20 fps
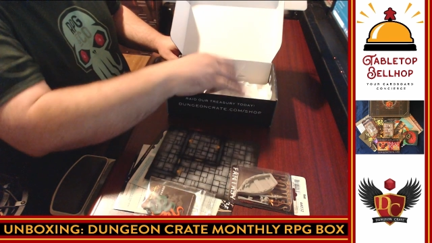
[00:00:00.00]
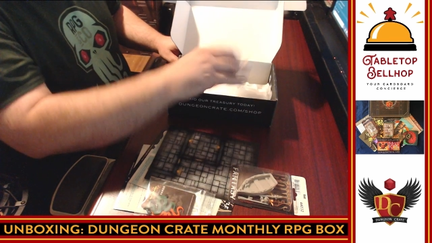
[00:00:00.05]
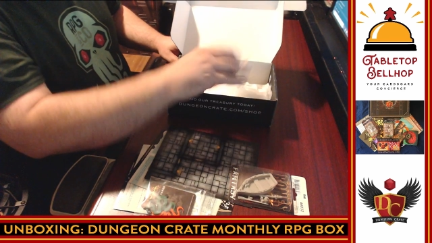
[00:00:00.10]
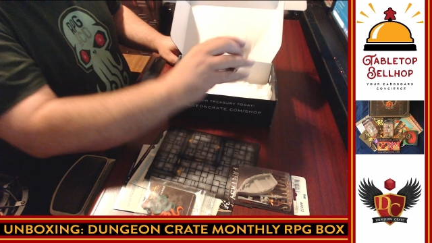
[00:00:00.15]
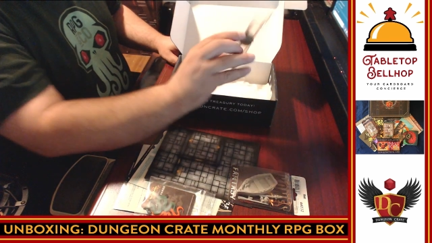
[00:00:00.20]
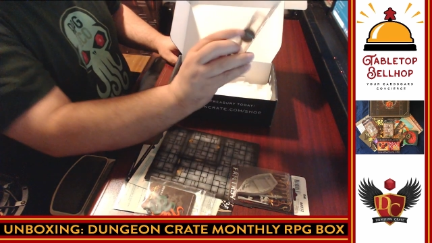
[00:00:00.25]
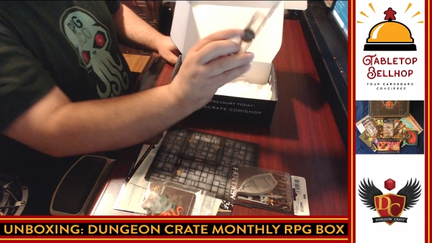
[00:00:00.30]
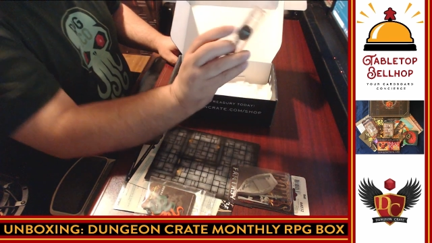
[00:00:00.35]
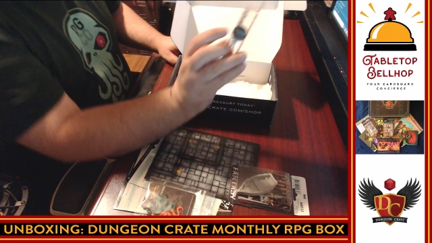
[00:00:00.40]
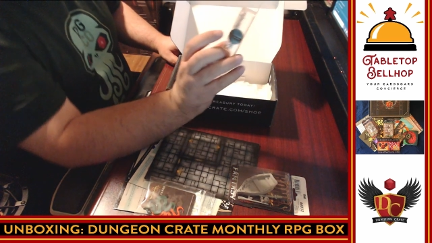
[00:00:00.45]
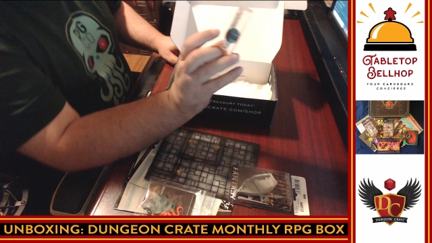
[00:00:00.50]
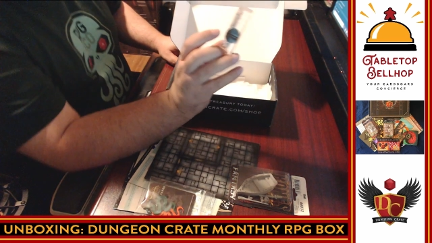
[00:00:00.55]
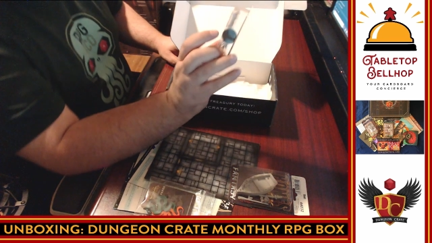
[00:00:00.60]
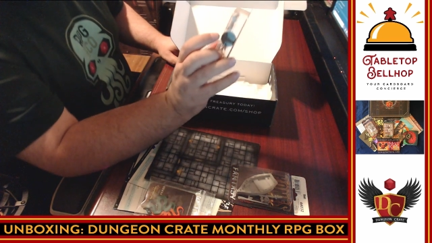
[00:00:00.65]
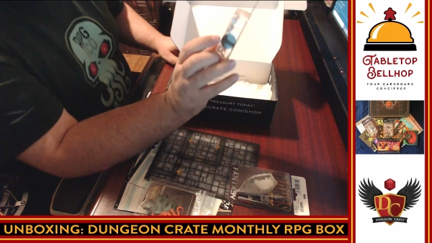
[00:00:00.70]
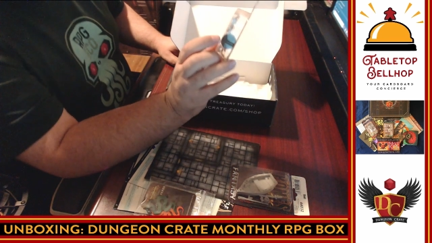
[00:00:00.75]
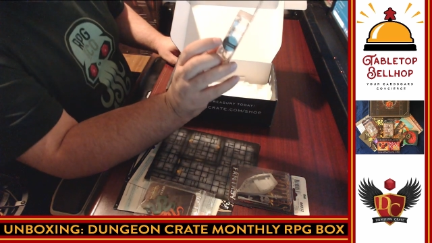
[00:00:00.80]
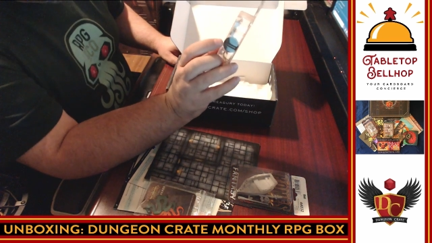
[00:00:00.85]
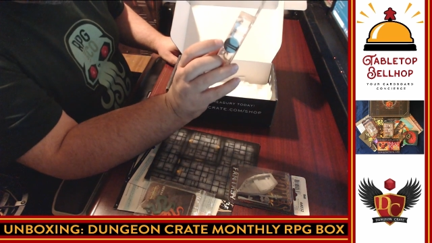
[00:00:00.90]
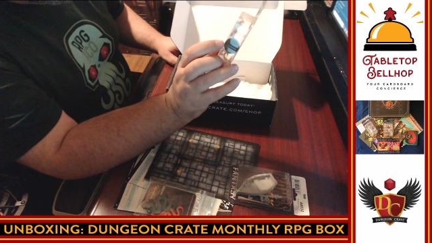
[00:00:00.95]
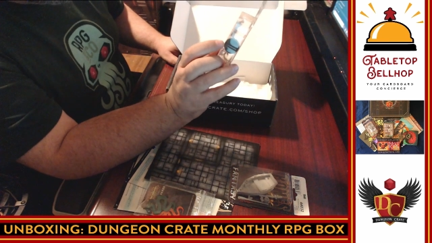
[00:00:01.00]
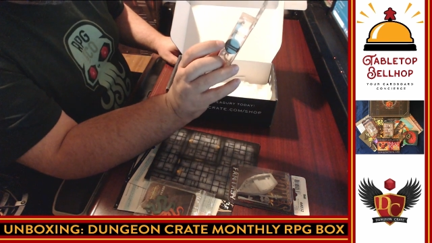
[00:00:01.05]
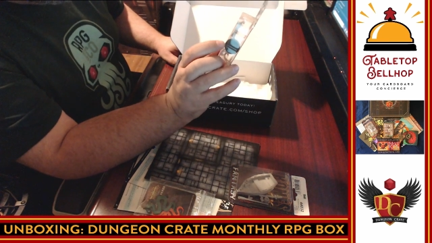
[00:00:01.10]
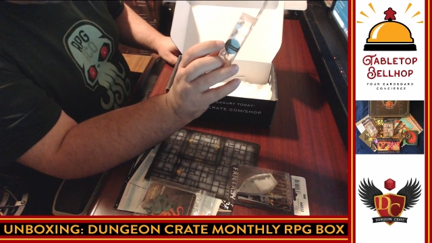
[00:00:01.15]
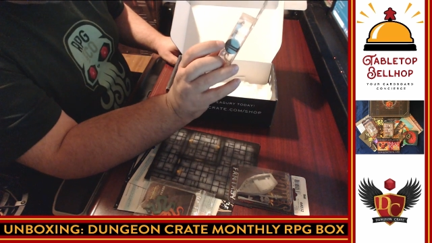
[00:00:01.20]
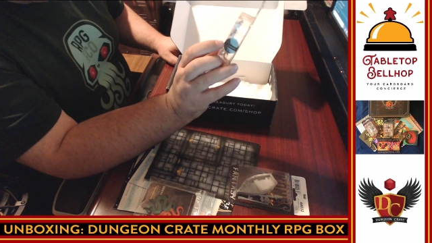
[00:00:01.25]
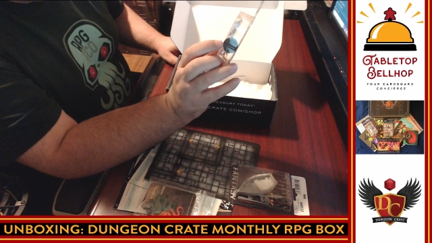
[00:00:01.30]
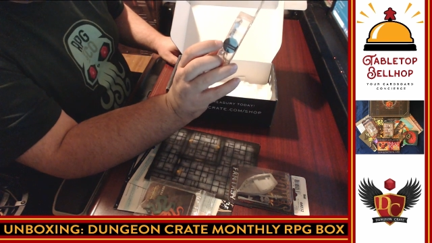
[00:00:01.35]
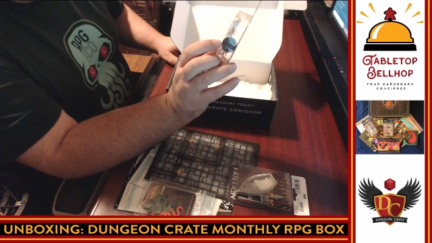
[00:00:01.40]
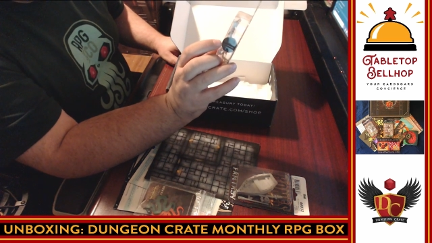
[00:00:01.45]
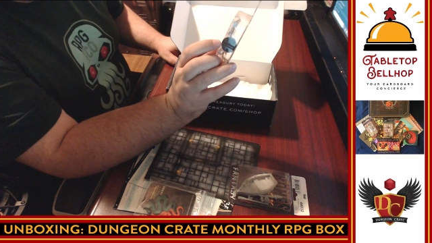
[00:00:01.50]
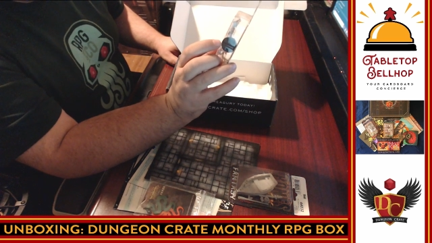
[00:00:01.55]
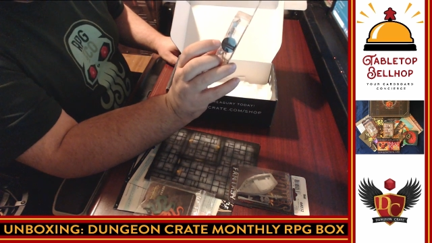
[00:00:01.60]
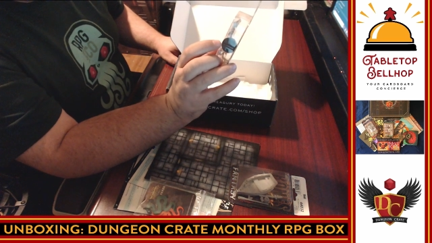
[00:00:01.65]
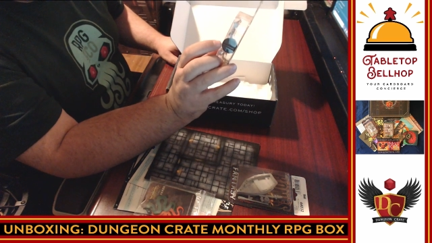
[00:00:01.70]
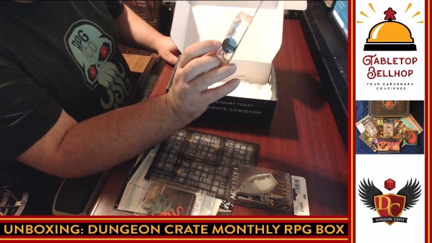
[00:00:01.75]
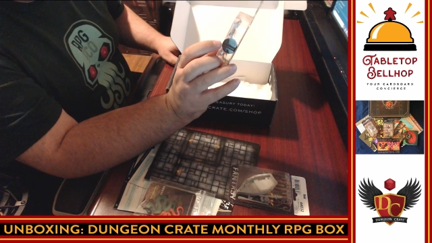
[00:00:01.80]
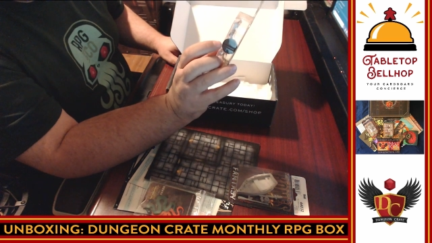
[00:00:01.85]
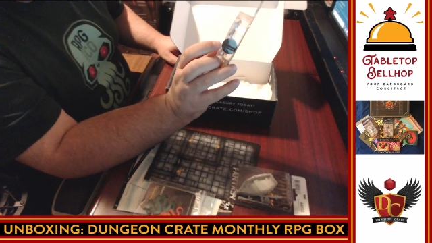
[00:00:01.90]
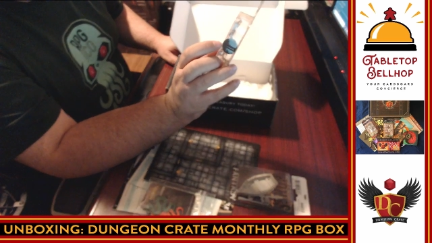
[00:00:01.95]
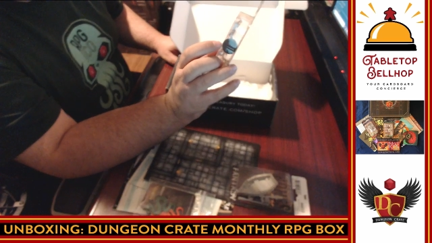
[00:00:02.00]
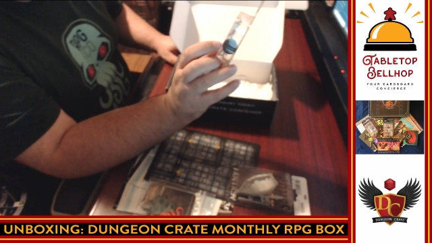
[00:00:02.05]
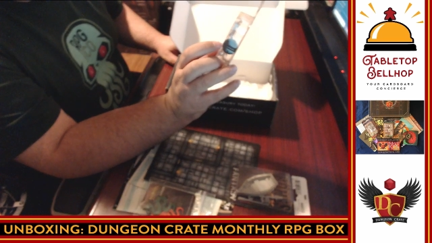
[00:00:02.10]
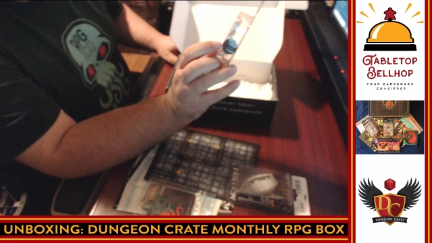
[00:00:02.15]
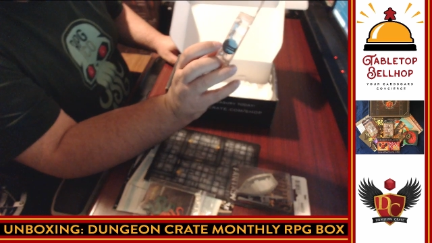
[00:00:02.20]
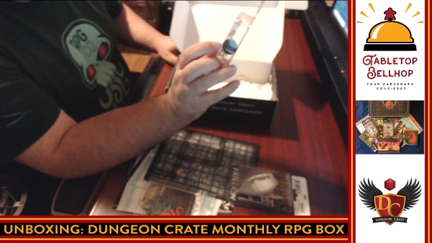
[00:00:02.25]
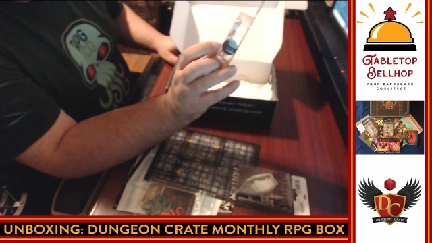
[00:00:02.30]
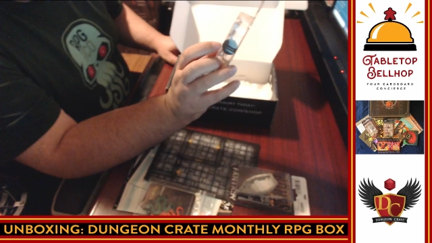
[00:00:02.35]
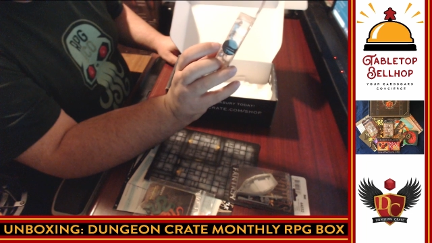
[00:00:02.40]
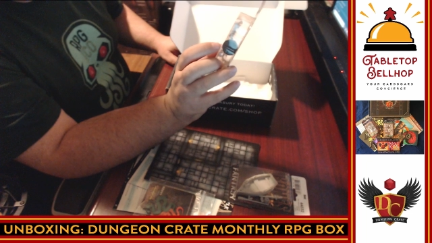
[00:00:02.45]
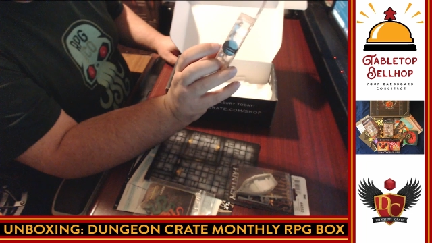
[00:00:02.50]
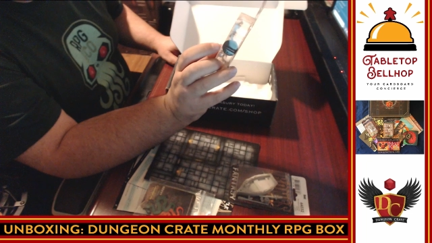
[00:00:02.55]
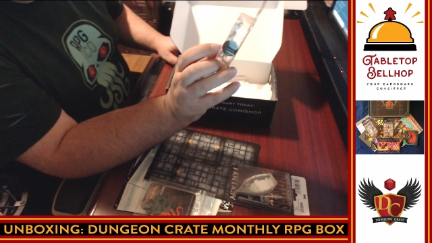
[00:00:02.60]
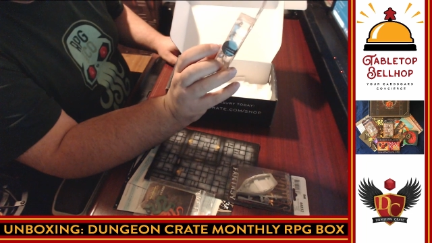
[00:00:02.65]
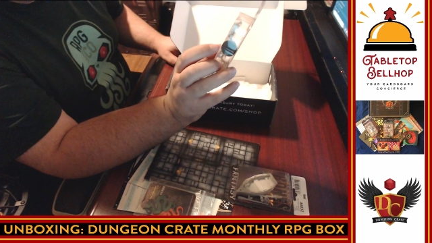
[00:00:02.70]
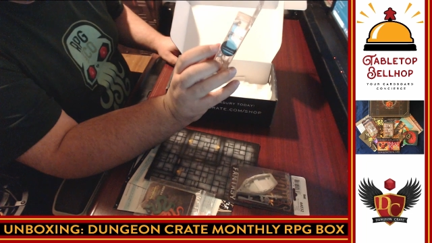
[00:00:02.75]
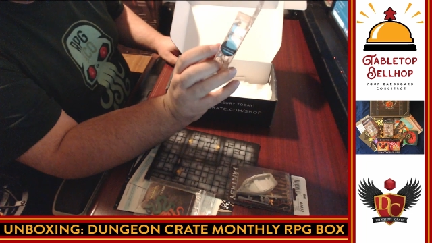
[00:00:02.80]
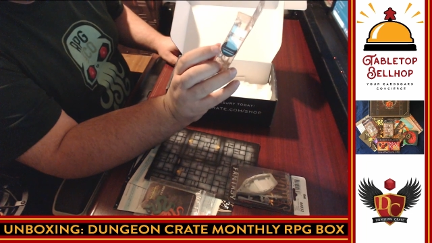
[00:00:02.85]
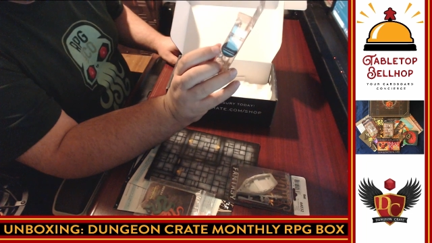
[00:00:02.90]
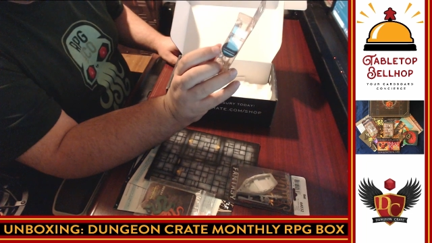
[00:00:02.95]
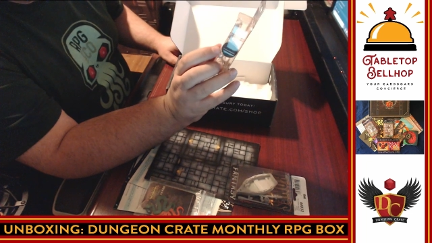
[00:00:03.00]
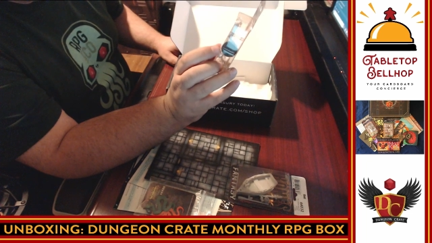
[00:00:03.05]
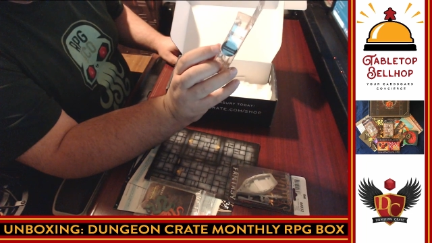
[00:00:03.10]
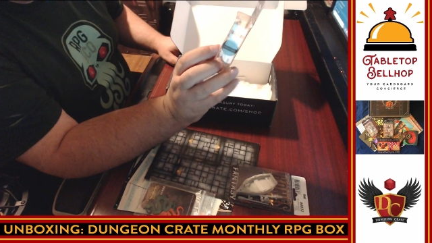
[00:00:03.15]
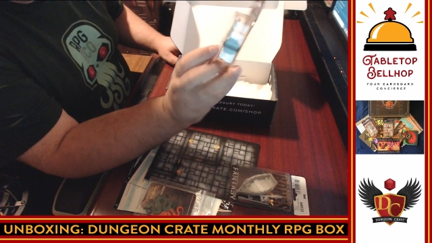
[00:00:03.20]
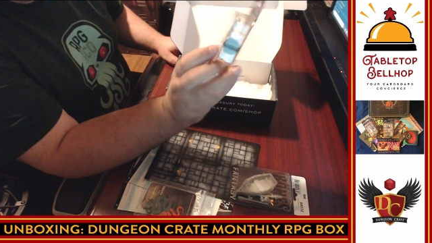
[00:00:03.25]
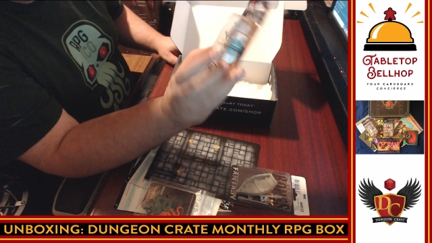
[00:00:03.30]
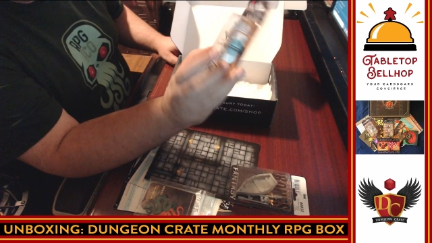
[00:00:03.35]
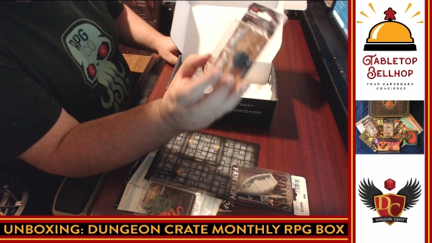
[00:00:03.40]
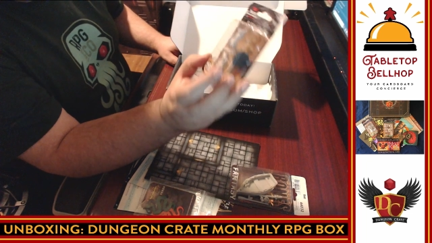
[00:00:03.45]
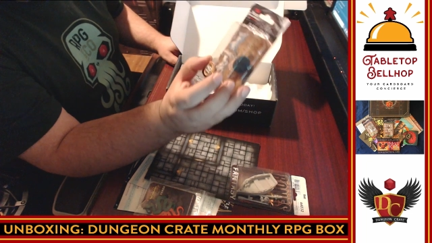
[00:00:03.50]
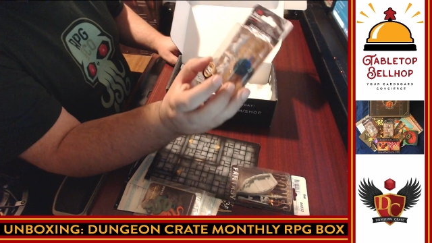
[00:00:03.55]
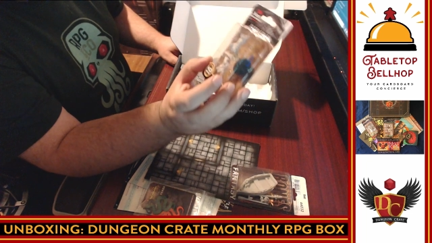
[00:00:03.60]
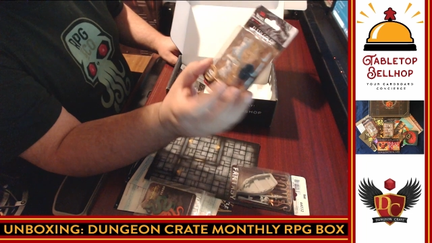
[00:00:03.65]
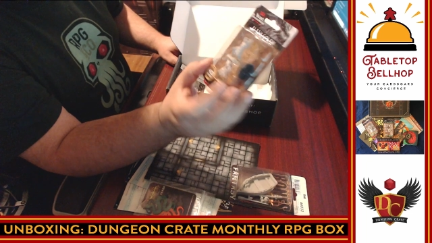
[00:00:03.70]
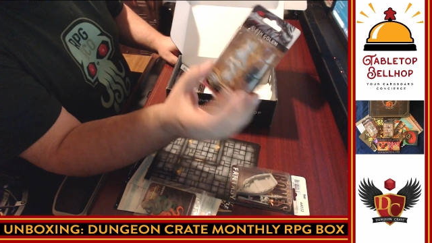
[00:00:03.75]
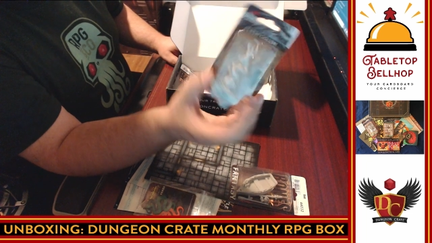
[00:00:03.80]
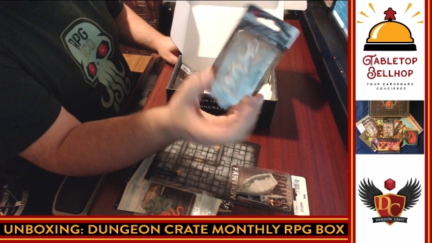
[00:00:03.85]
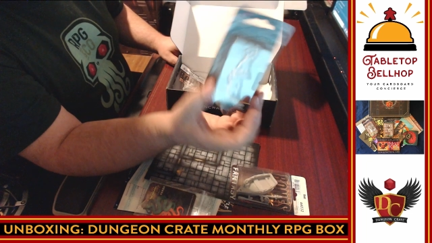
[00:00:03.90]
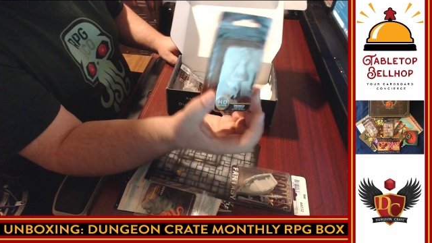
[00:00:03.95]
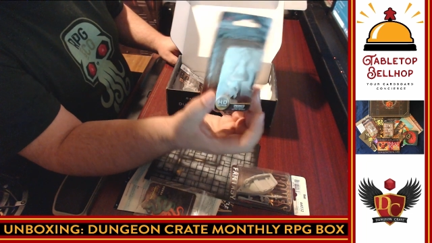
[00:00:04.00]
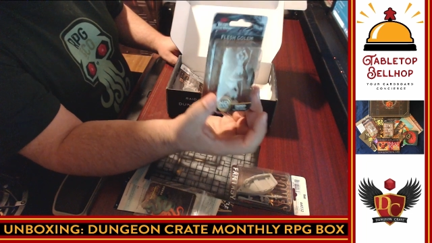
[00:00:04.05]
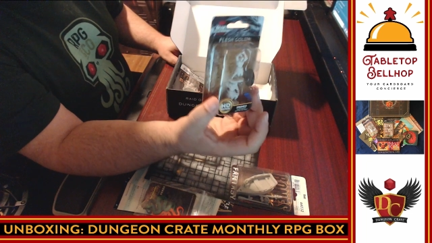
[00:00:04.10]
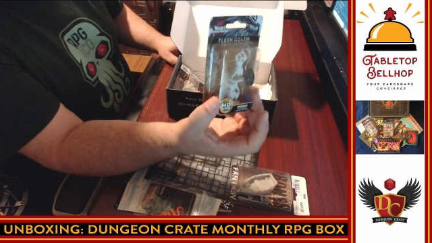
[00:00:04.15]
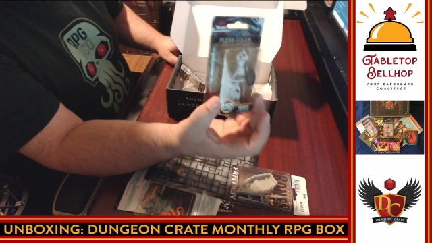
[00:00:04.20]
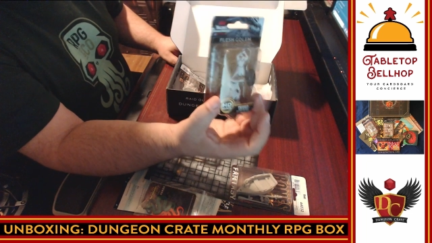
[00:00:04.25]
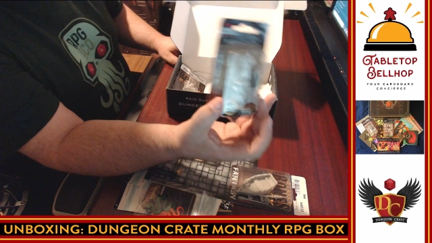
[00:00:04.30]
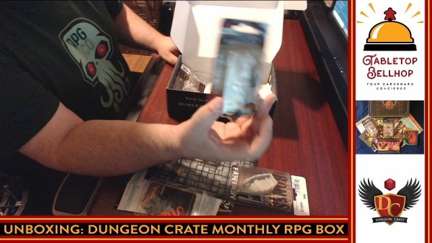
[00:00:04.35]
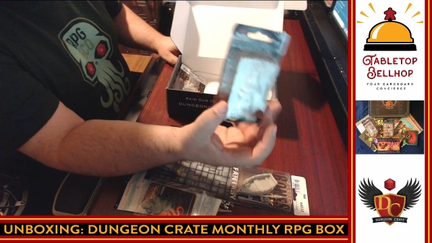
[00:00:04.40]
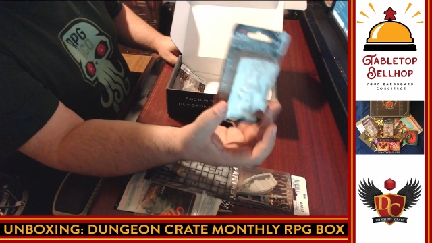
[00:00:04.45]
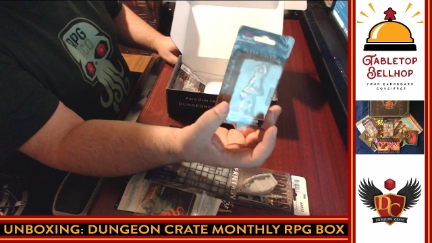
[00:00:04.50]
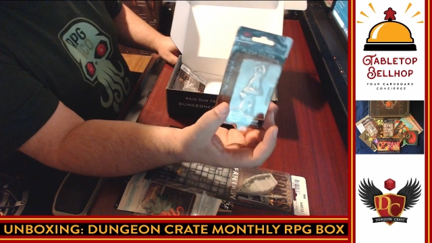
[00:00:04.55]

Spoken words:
[unreadable: no face in view]